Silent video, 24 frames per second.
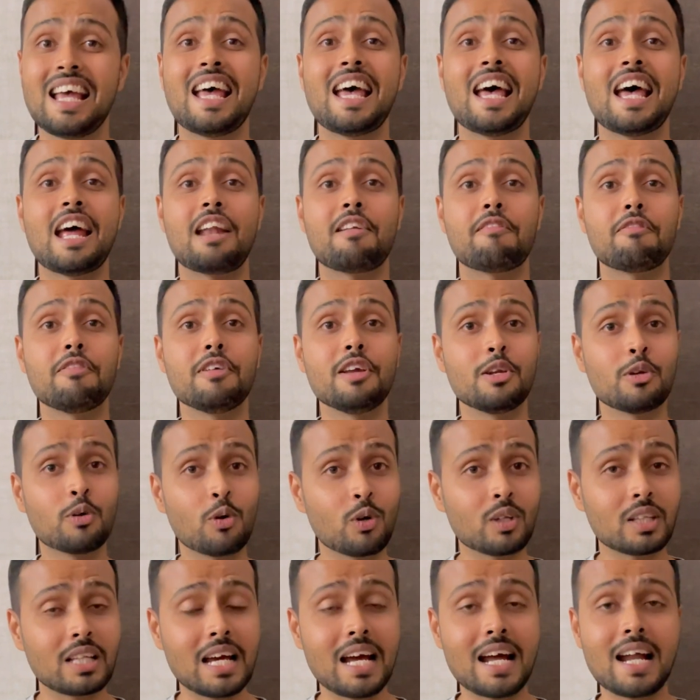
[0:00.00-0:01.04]
And we
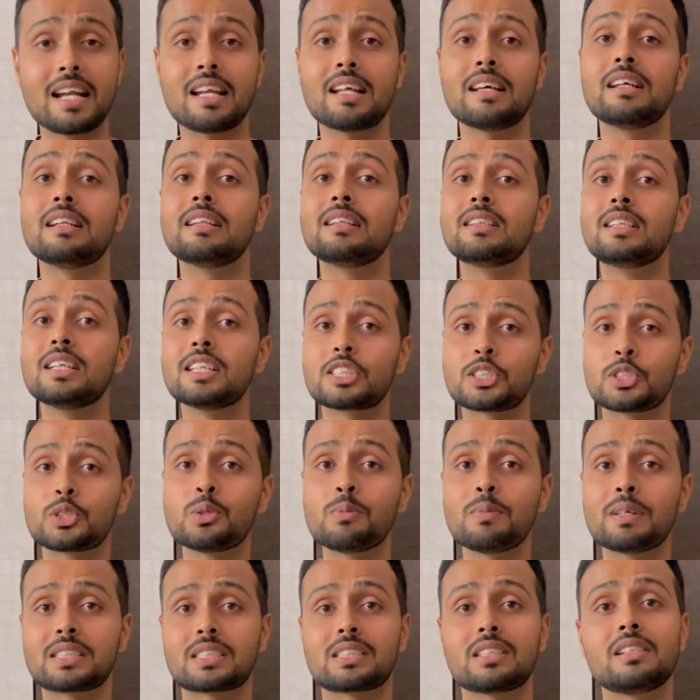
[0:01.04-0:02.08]
know that these two
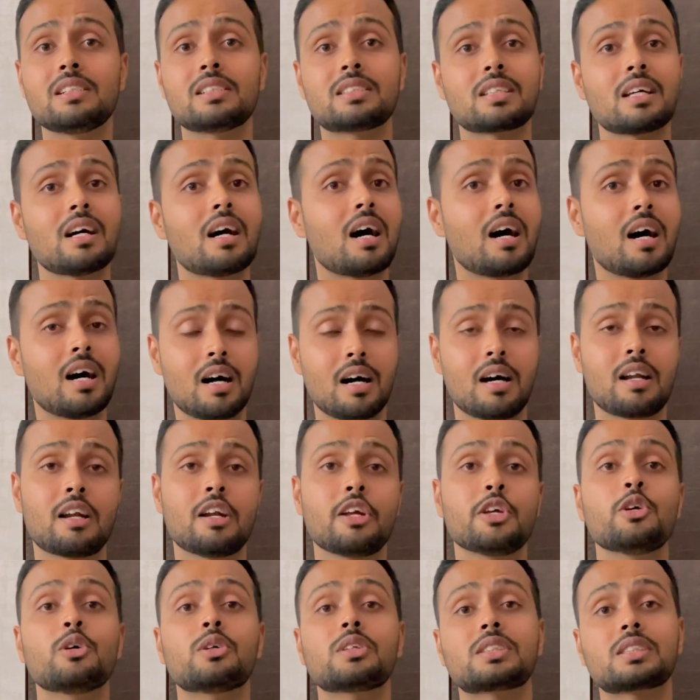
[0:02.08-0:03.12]
muscles are
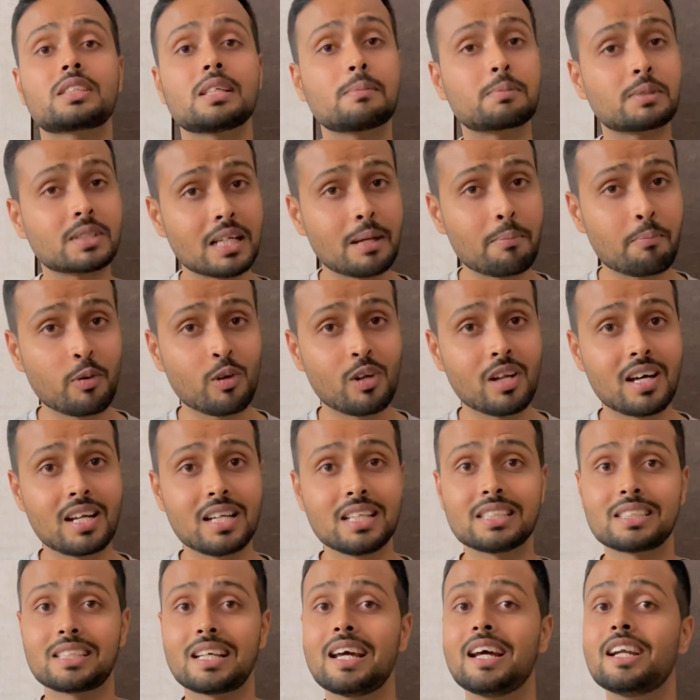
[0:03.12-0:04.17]
your
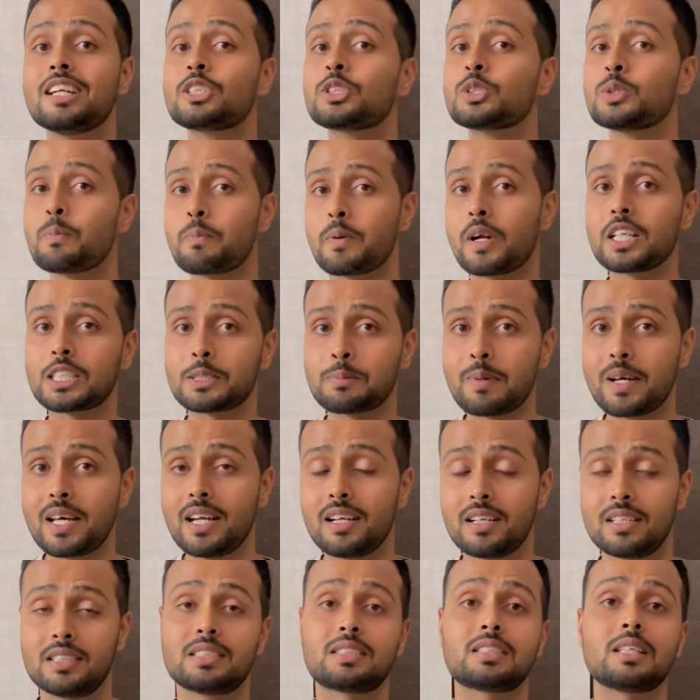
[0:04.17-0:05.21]
subscapularis and
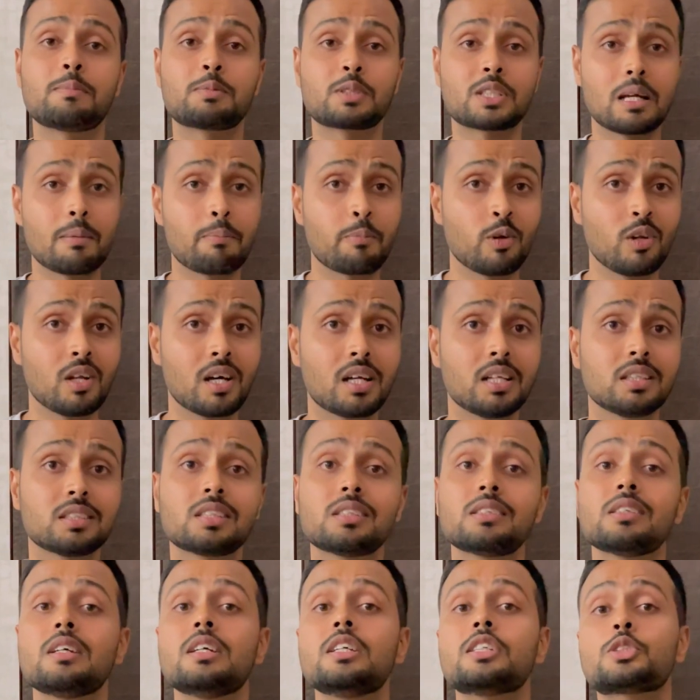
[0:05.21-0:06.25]
supraspinatus.
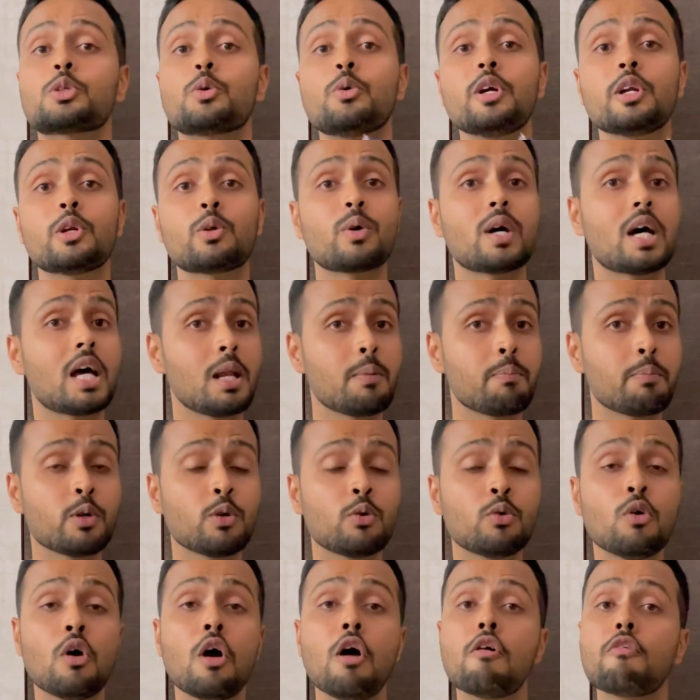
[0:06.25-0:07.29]
Subscapularis is going to help
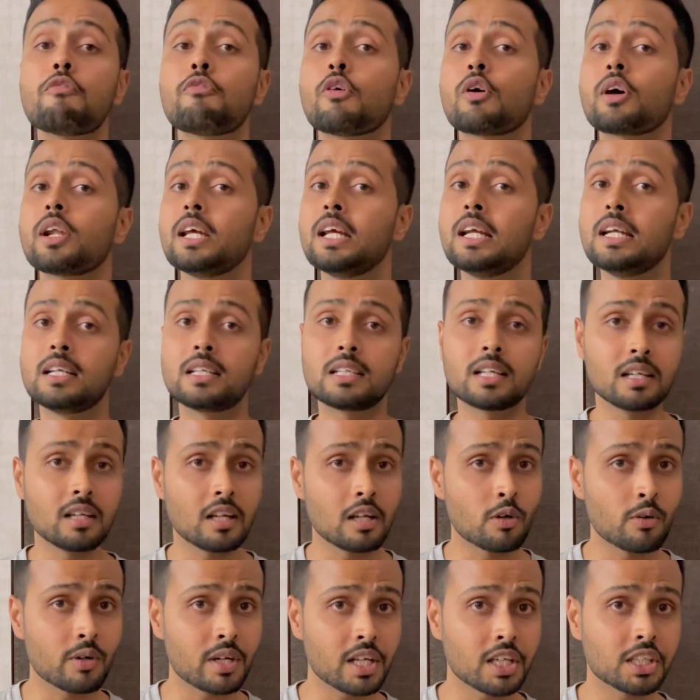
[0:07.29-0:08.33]
you for
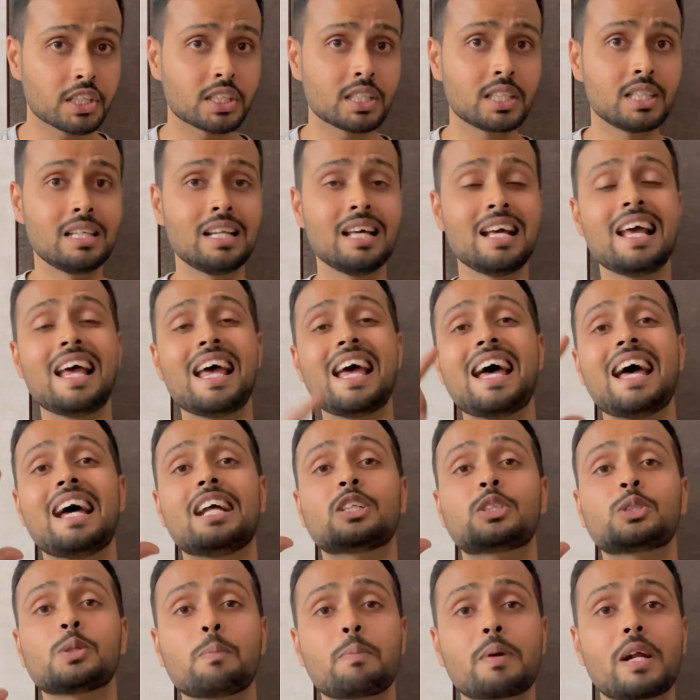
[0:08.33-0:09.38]
internal rotation and
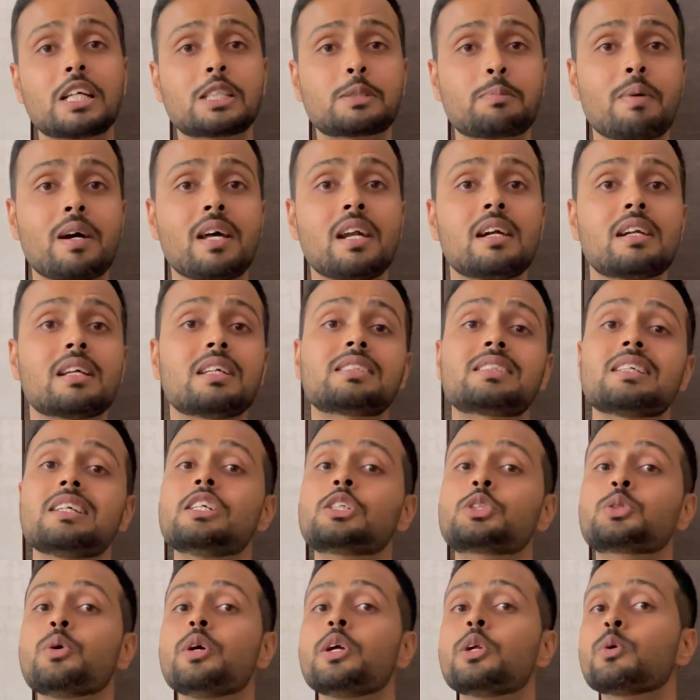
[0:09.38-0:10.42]
supraspinatus
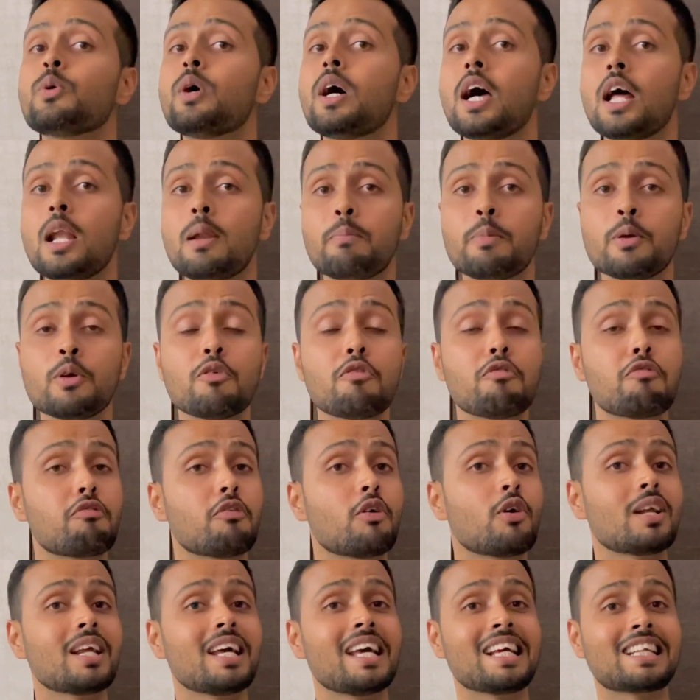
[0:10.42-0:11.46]
is going to help you
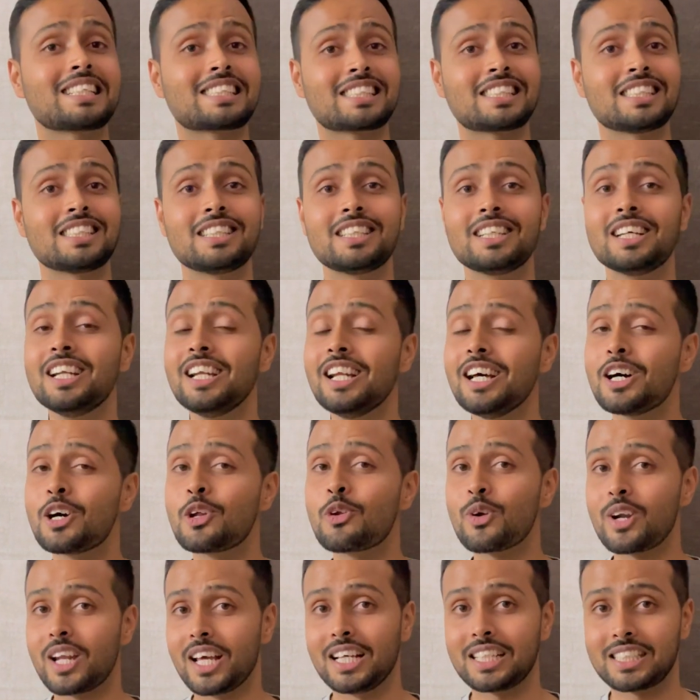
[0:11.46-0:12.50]
for external
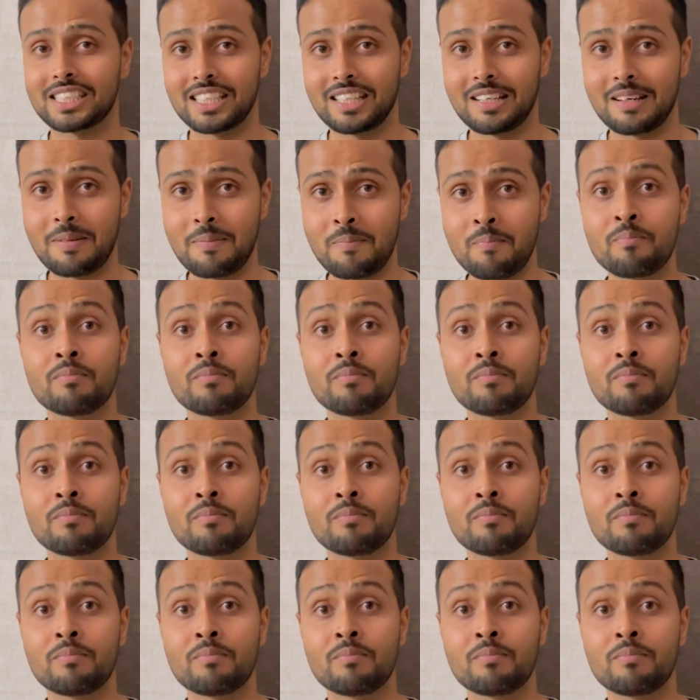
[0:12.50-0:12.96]
rotation.